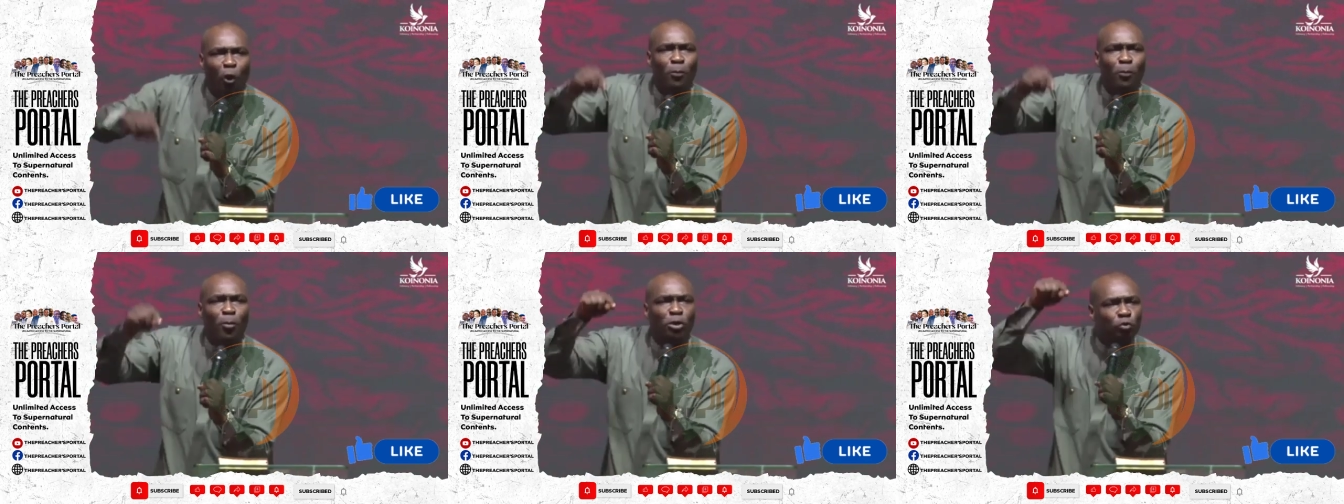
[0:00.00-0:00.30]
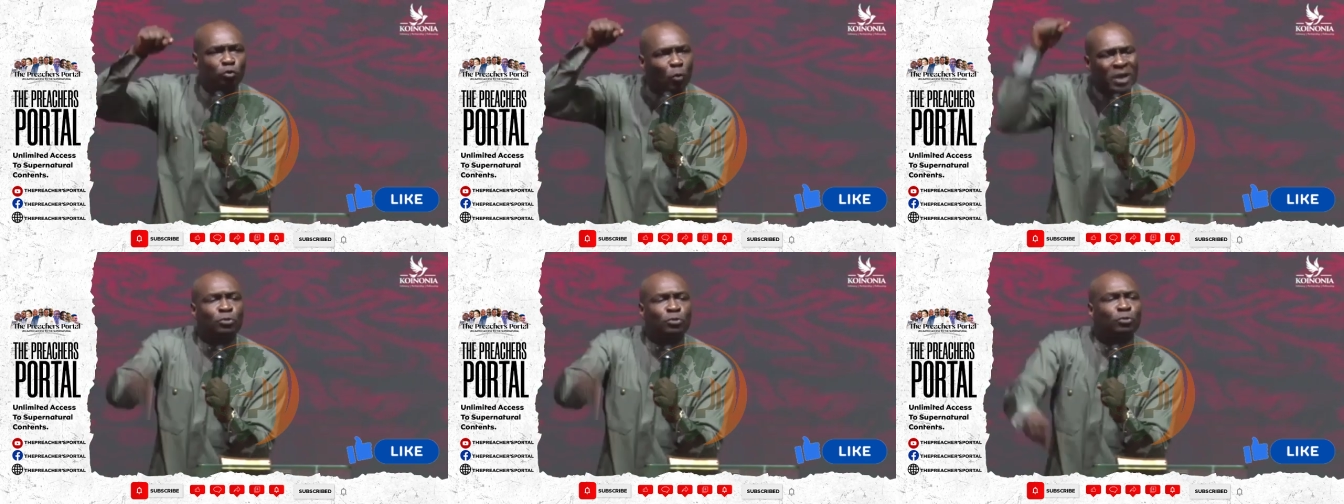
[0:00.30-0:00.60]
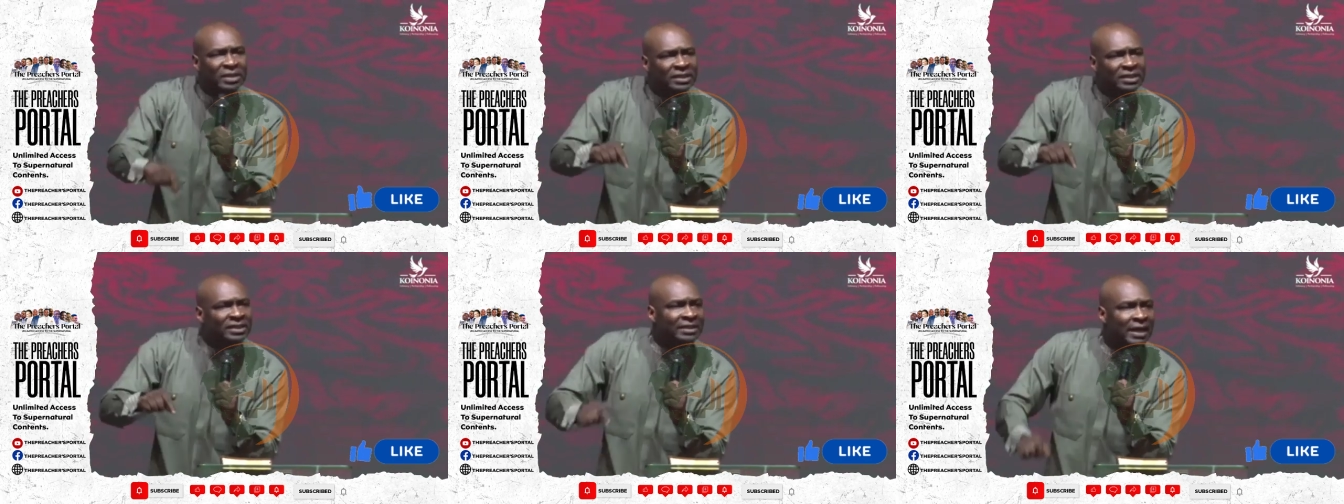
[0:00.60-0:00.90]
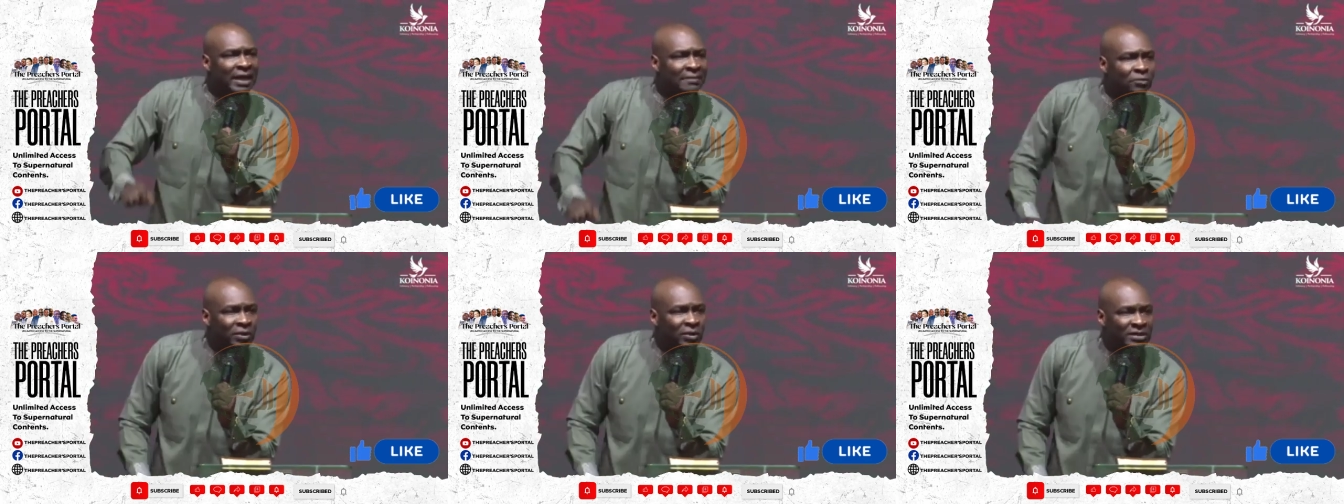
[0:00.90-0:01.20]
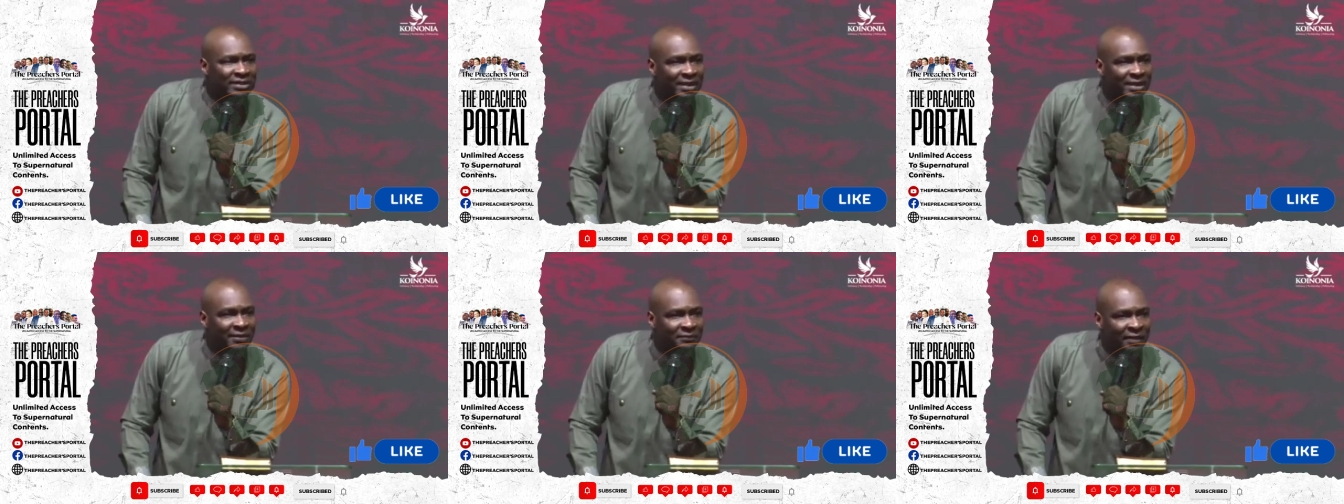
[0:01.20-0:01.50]
almost want to kill them
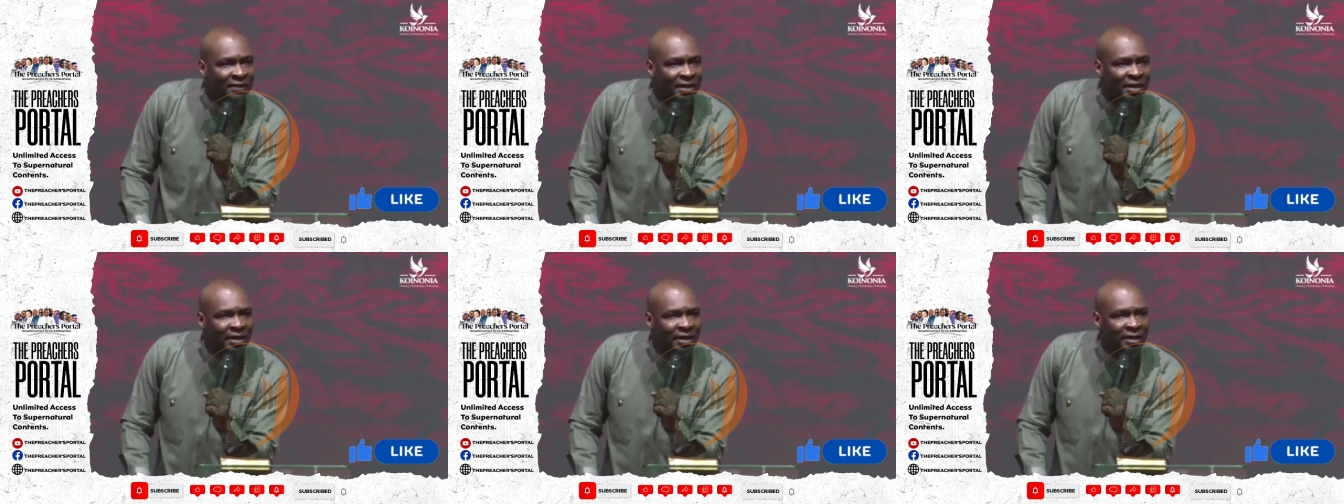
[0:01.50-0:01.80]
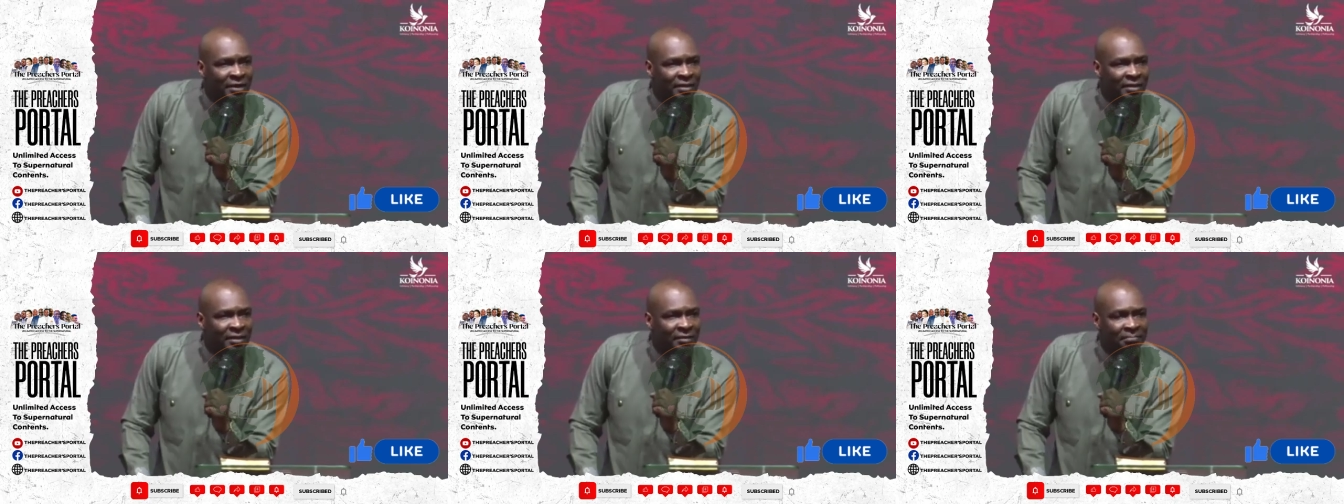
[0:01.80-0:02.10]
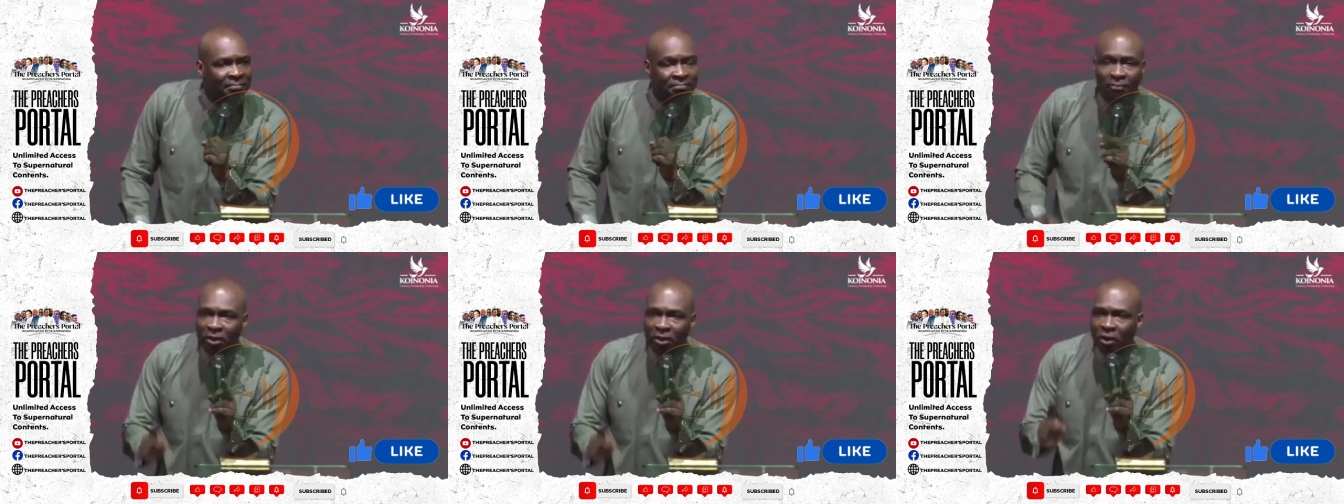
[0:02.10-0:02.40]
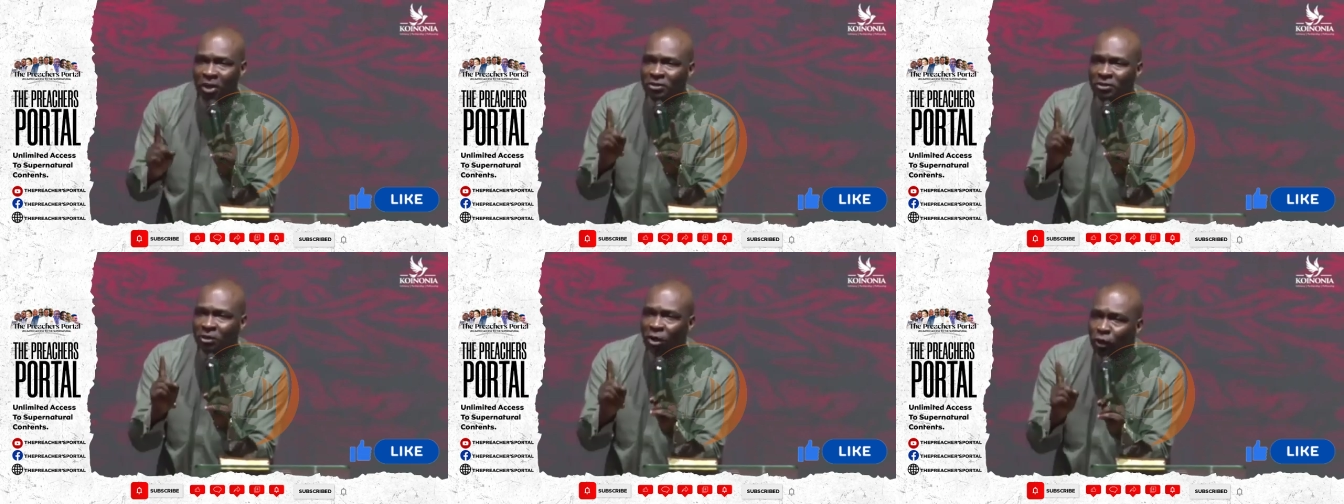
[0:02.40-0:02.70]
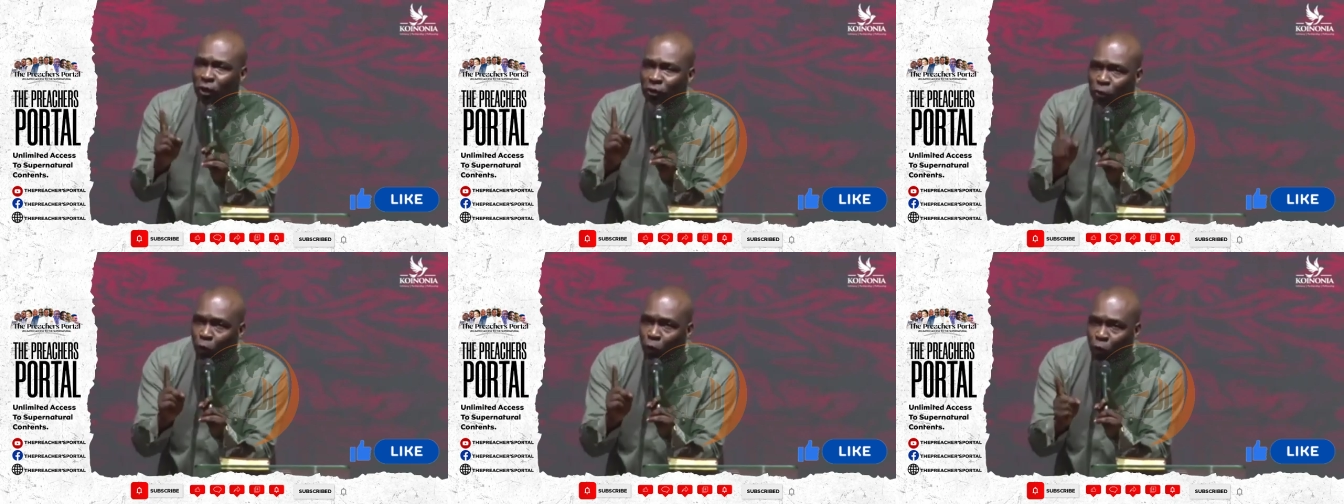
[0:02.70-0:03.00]
yourself because
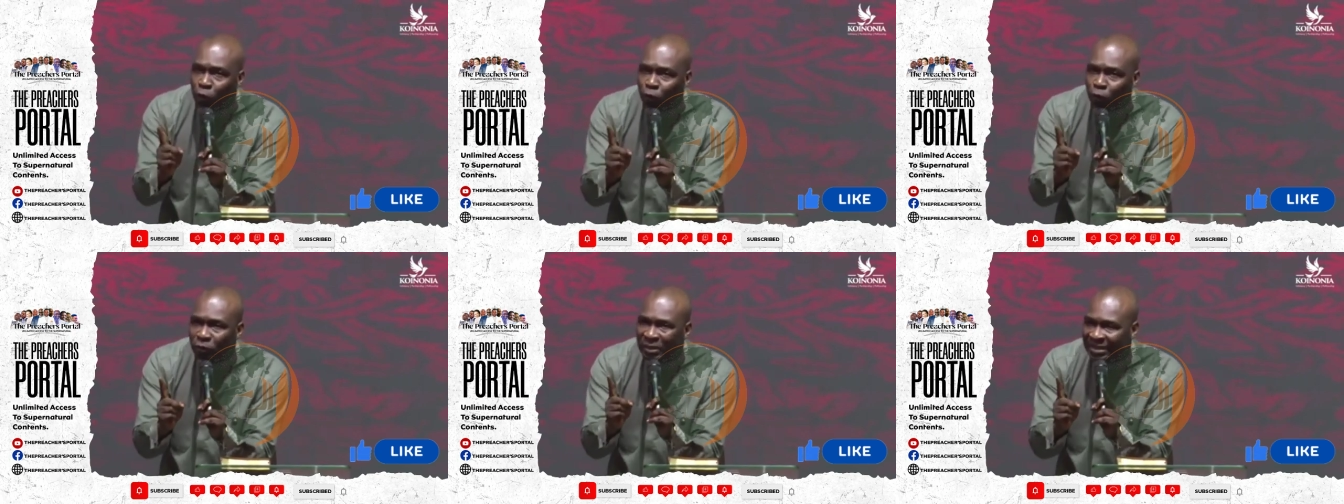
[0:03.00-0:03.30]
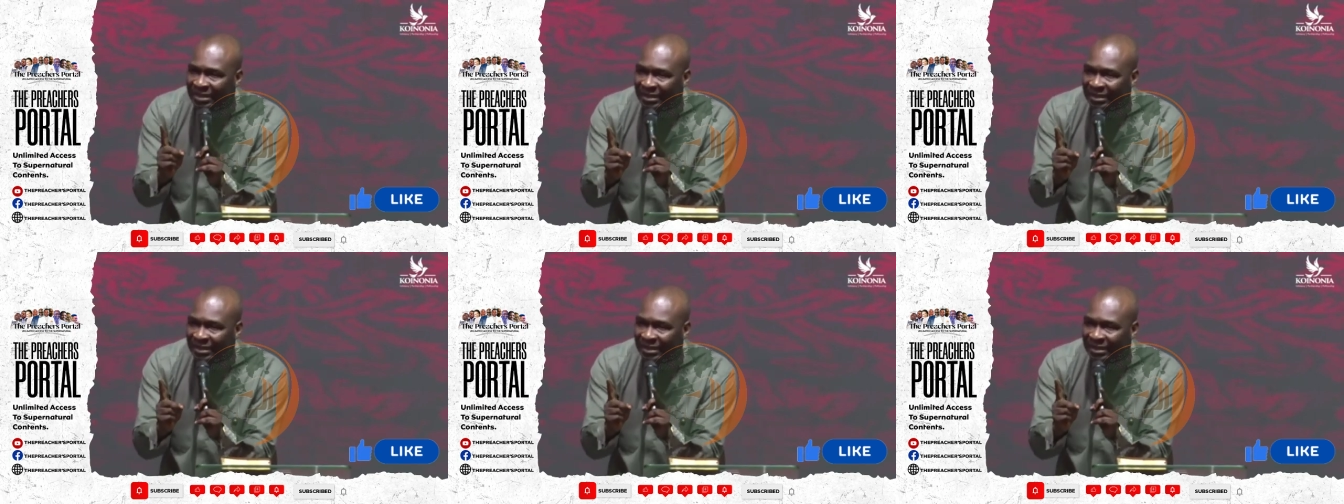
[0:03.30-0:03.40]
God told you his